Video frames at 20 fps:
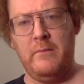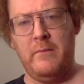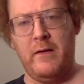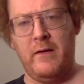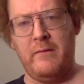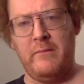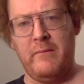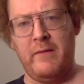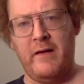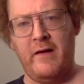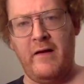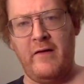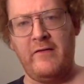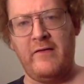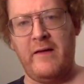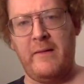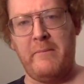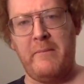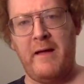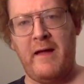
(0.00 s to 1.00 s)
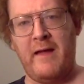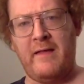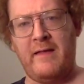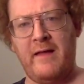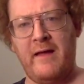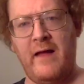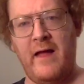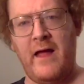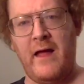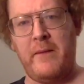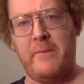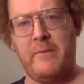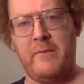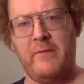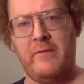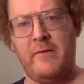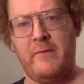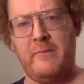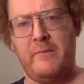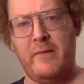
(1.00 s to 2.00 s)
but because that bad thing
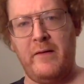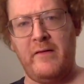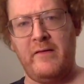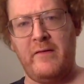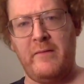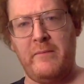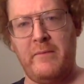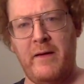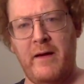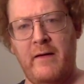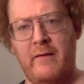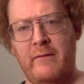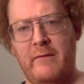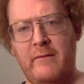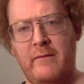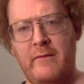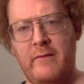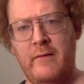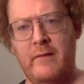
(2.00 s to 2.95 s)
happens, it brings about